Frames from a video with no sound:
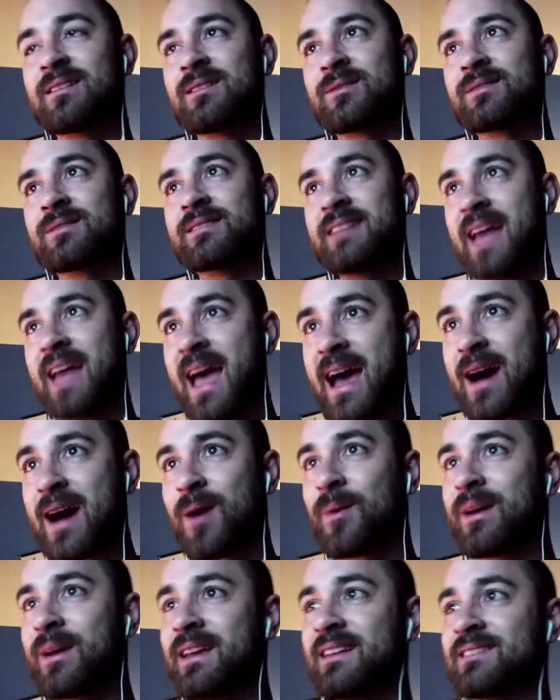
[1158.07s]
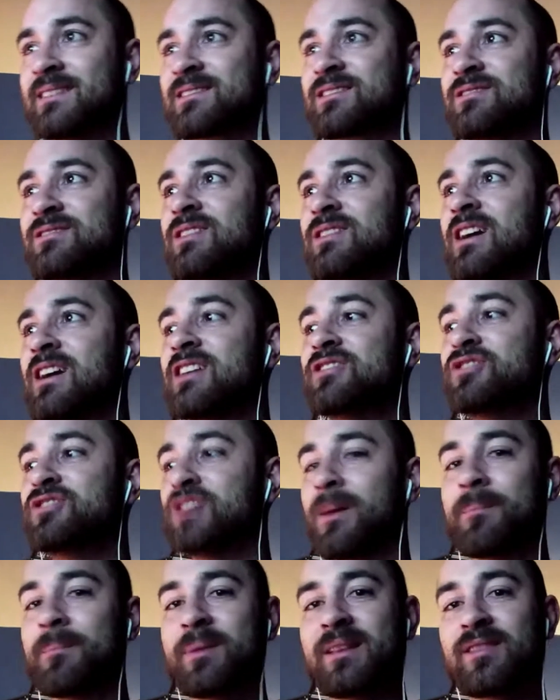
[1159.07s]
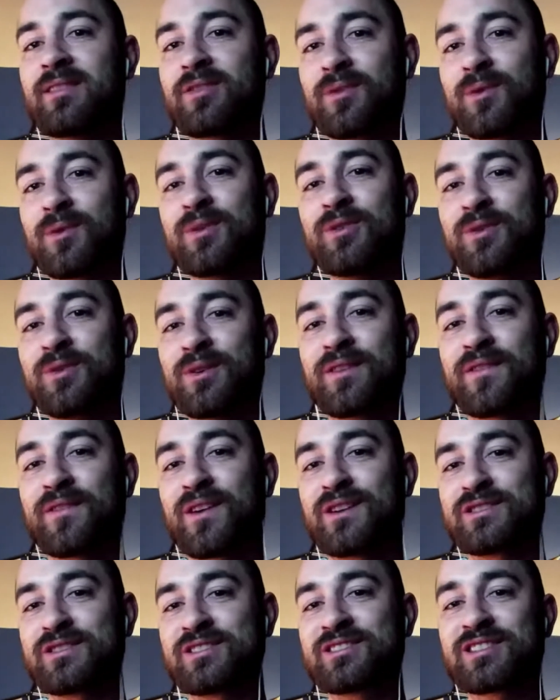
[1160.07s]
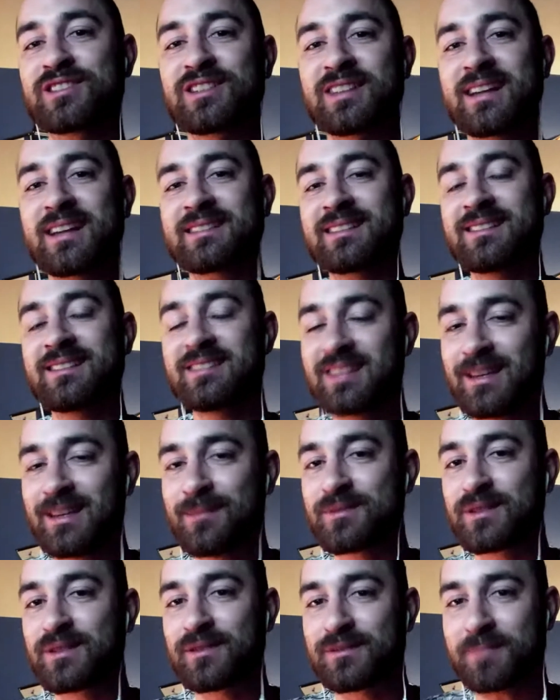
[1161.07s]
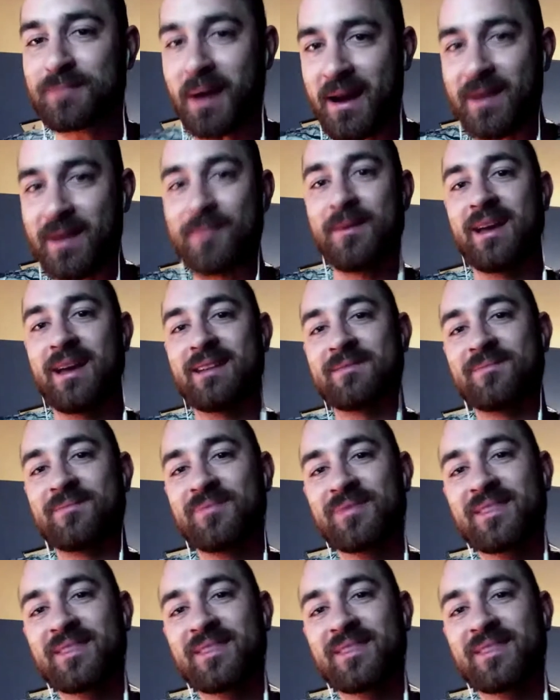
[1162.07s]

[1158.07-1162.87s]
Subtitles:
now he's jumping through universes collecting teams of Spider-Men.